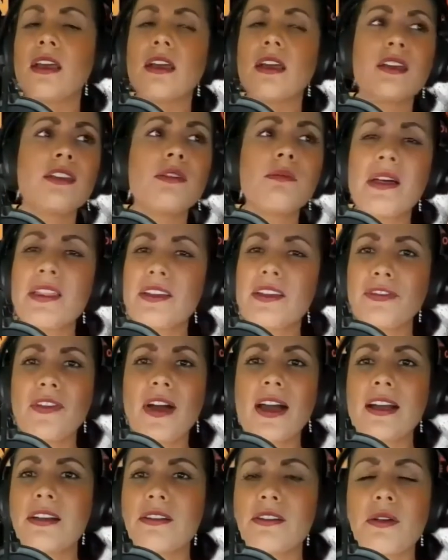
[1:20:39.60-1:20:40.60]
You
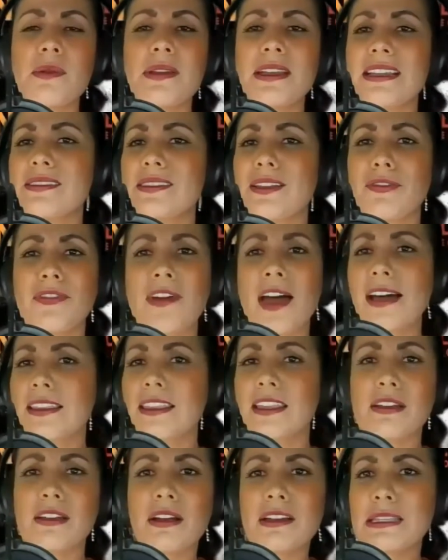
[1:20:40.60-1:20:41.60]
motherfucker, nobody gives a fuck
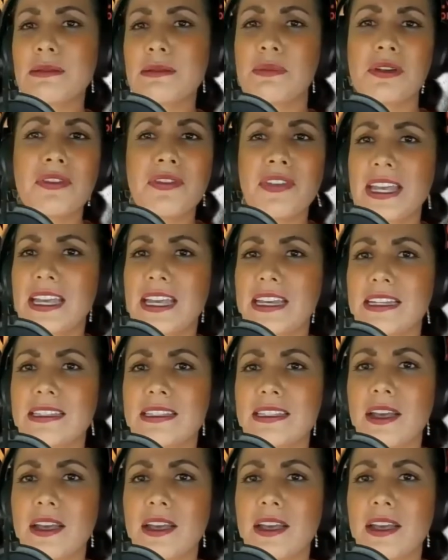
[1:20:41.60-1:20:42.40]
that you're at the movies.